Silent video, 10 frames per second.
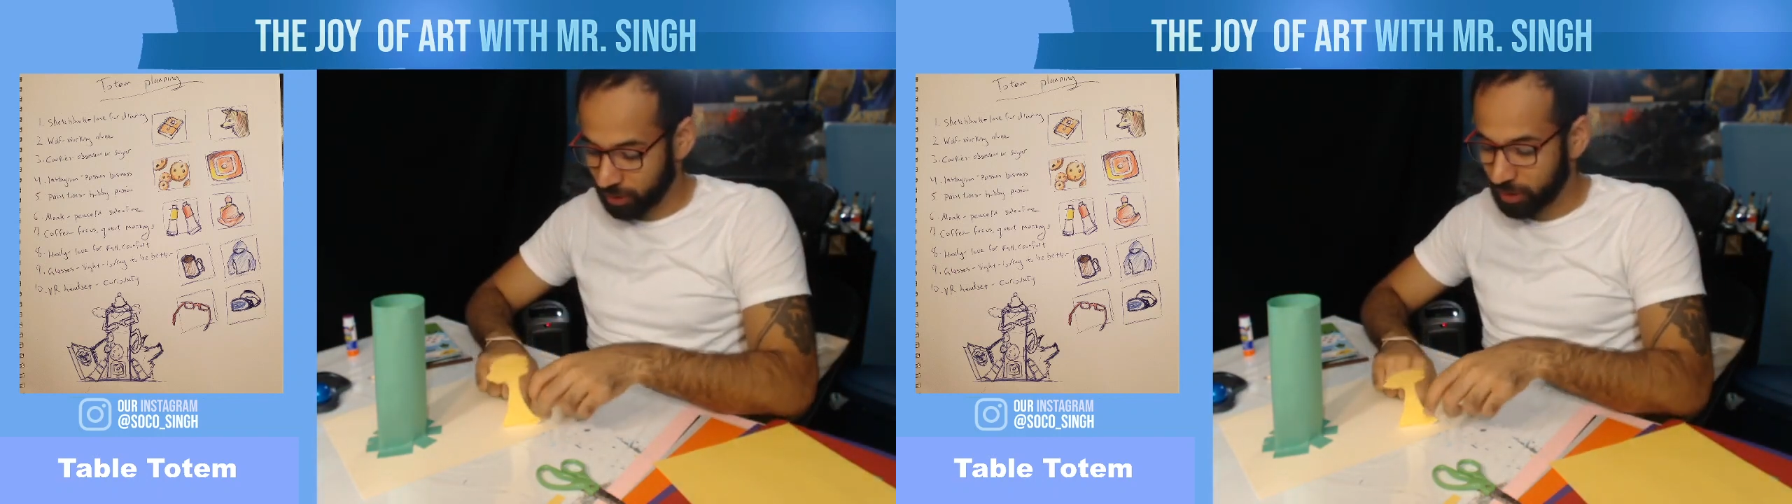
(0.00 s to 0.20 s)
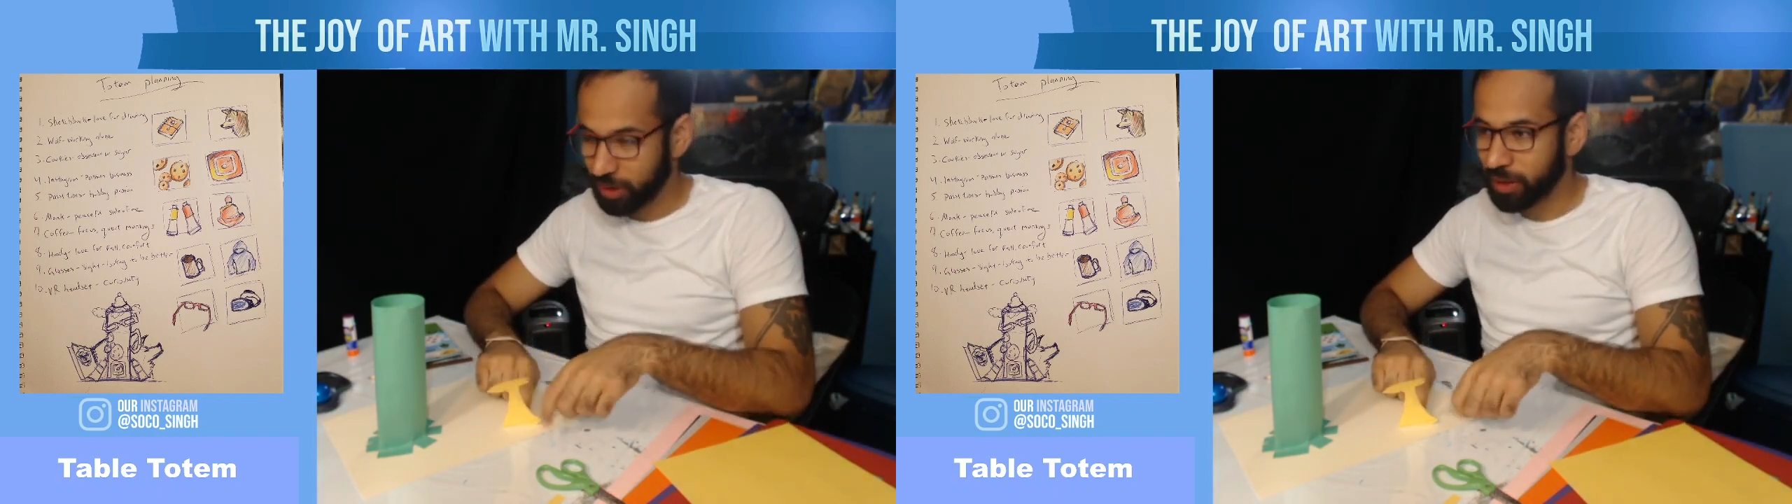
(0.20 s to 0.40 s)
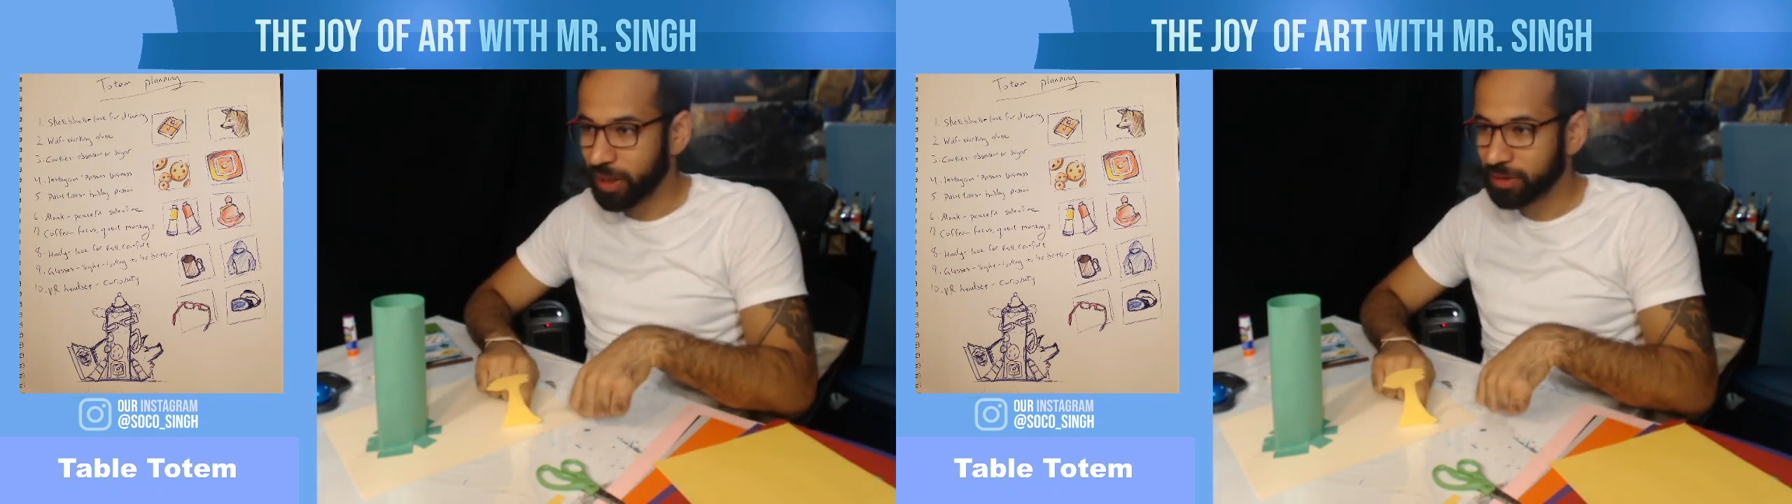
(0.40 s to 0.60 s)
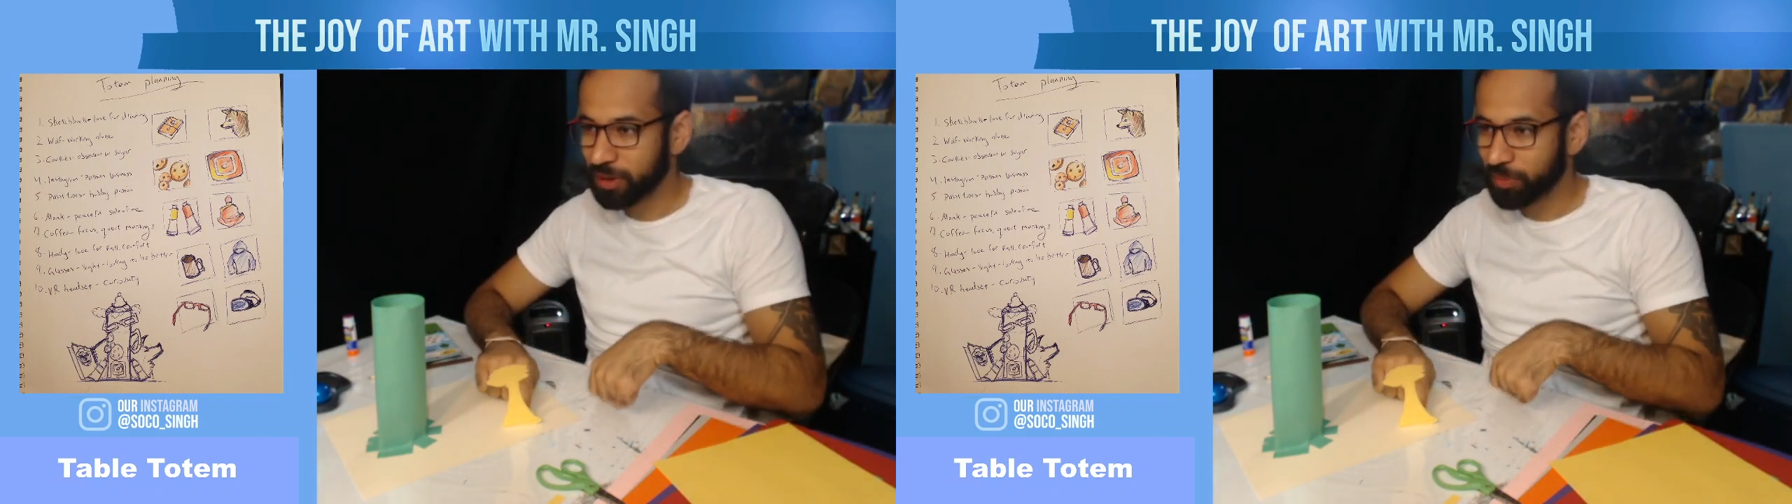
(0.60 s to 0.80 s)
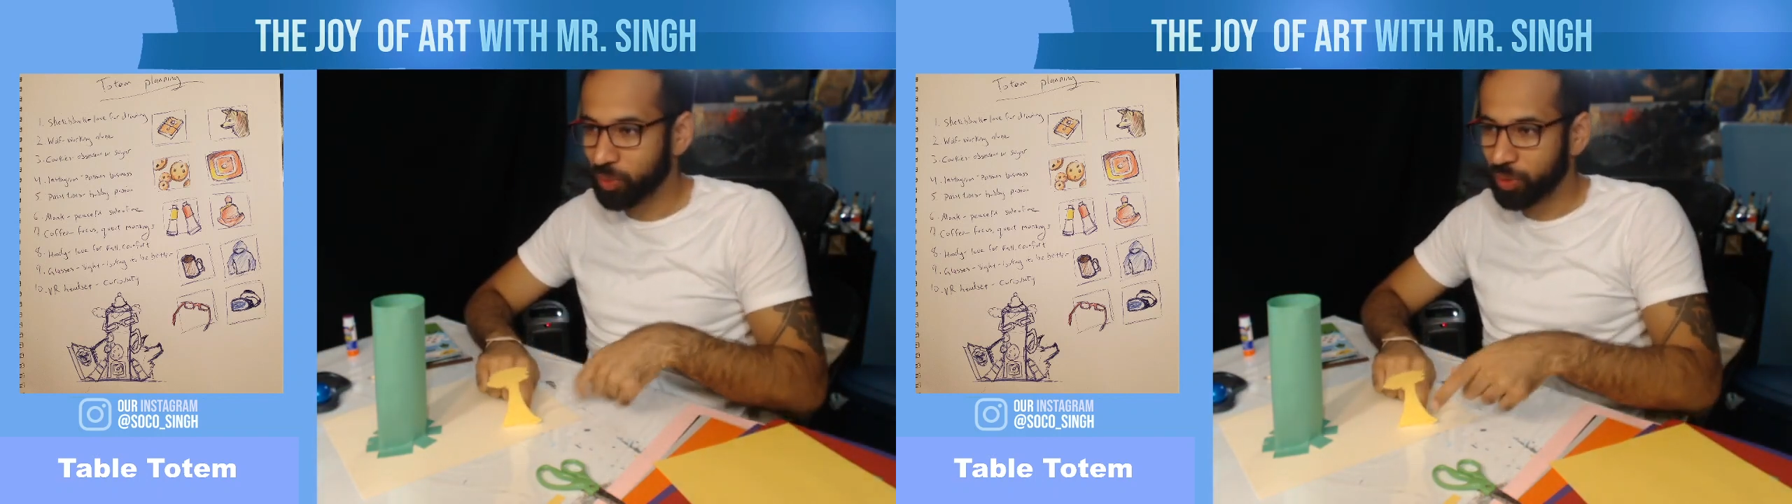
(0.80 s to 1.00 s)

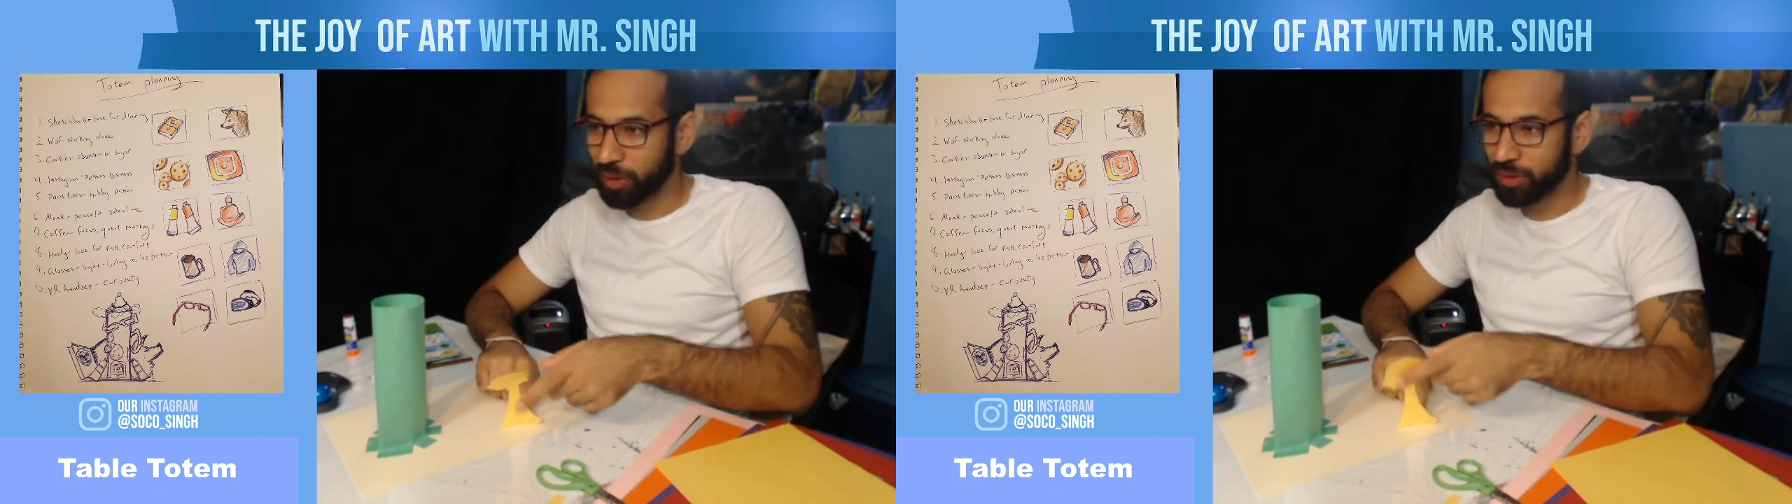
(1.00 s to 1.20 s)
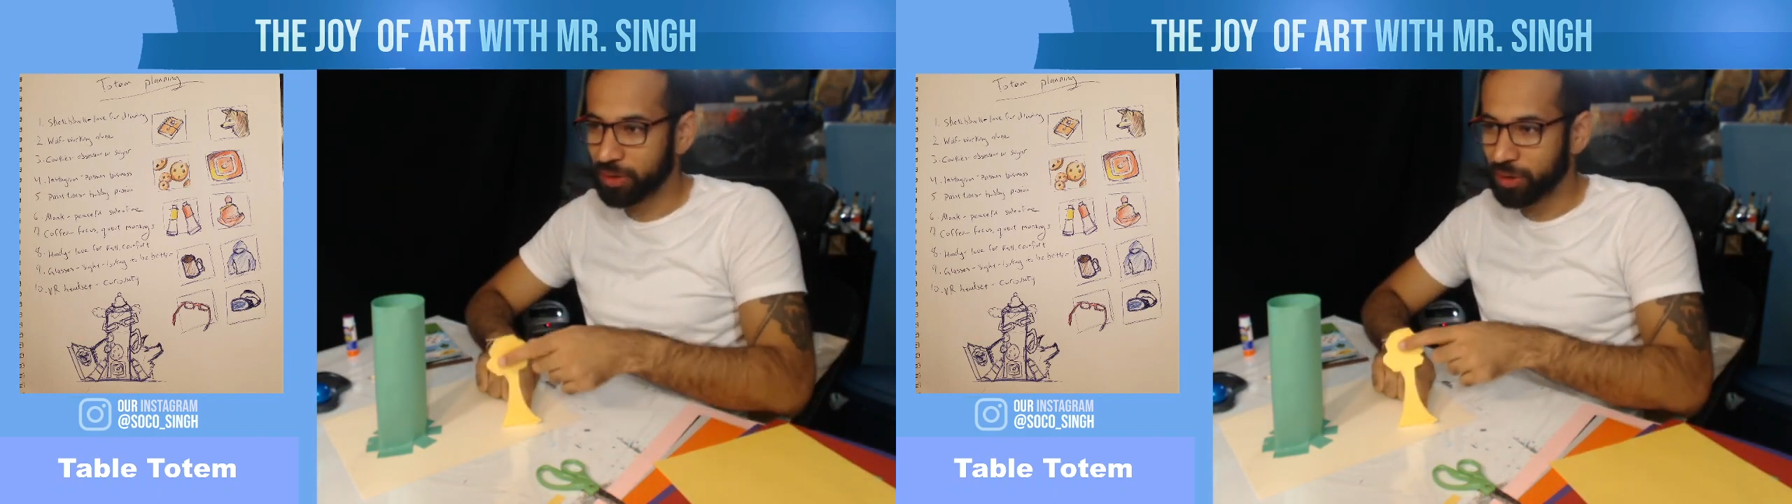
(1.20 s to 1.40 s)
connecting point